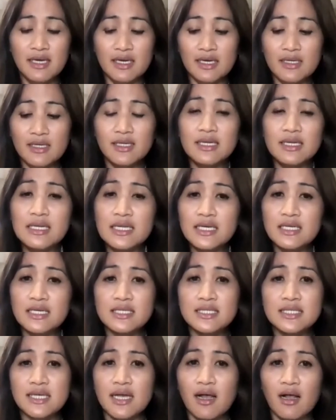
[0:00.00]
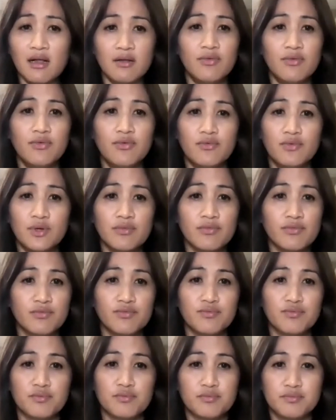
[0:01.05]
In the knee itself, we've
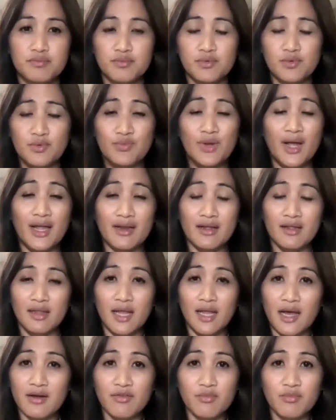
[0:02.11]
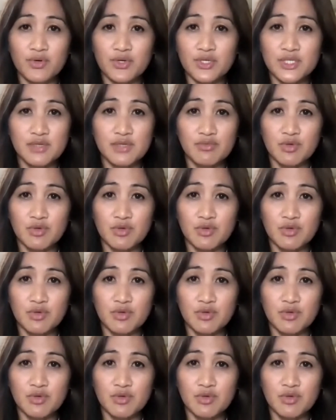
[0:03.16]
got a lot of bursa.